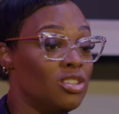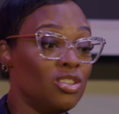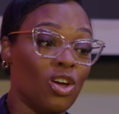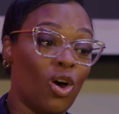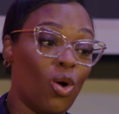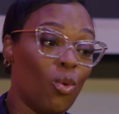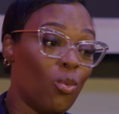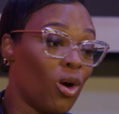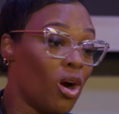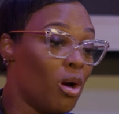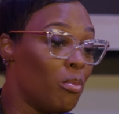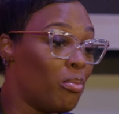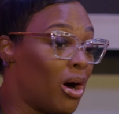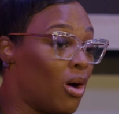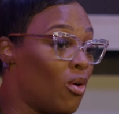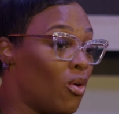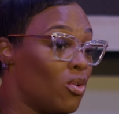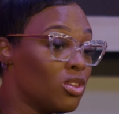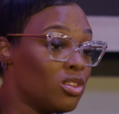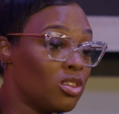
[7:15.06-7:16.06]
Don't worry
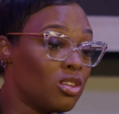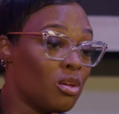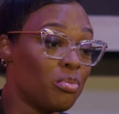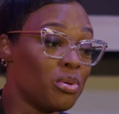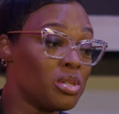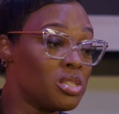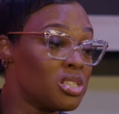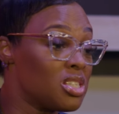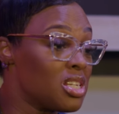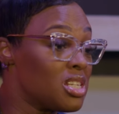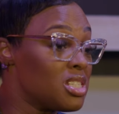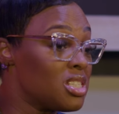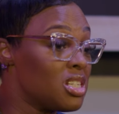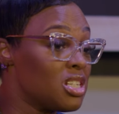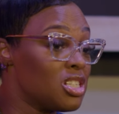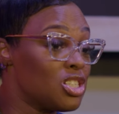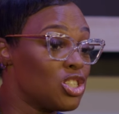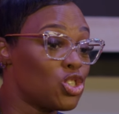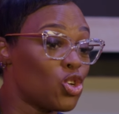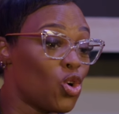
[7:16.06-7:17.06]
about the bitches that's in
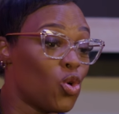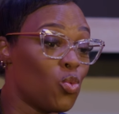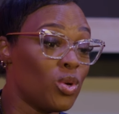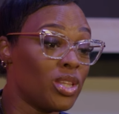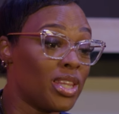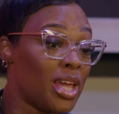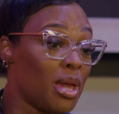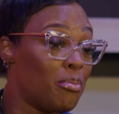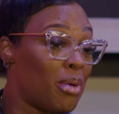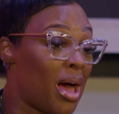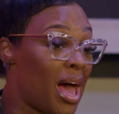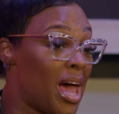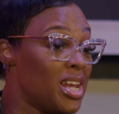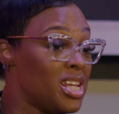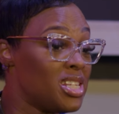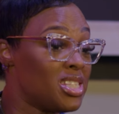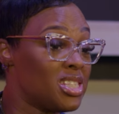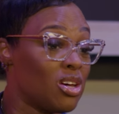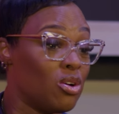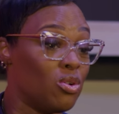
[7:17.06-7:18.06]
the store what they buying
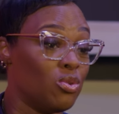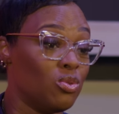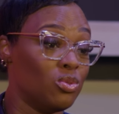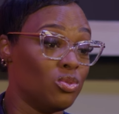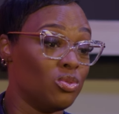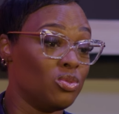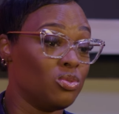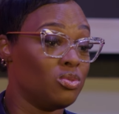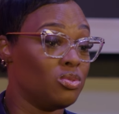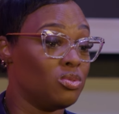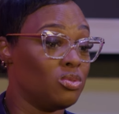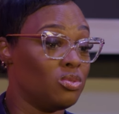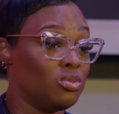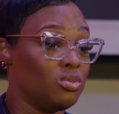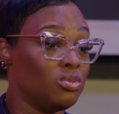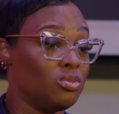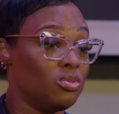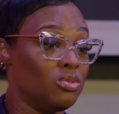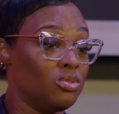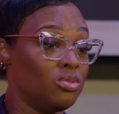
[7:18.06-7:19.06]
it on.
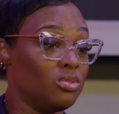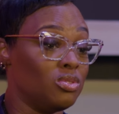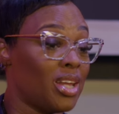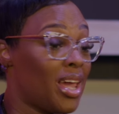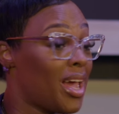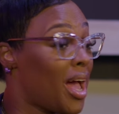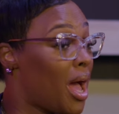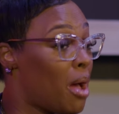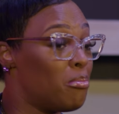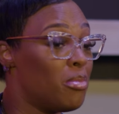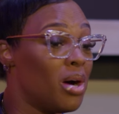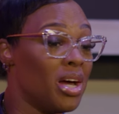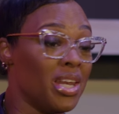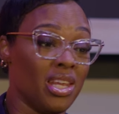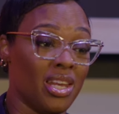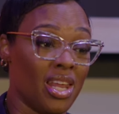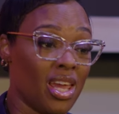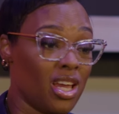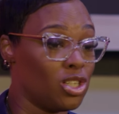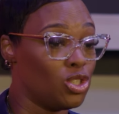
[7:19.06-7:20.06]
They got
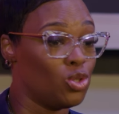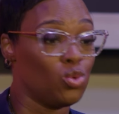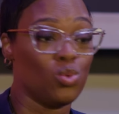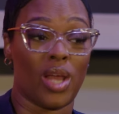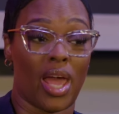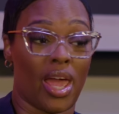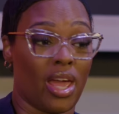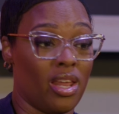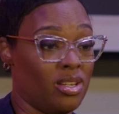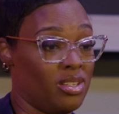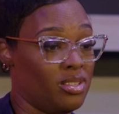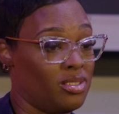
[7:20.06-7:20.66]
money. They could do that.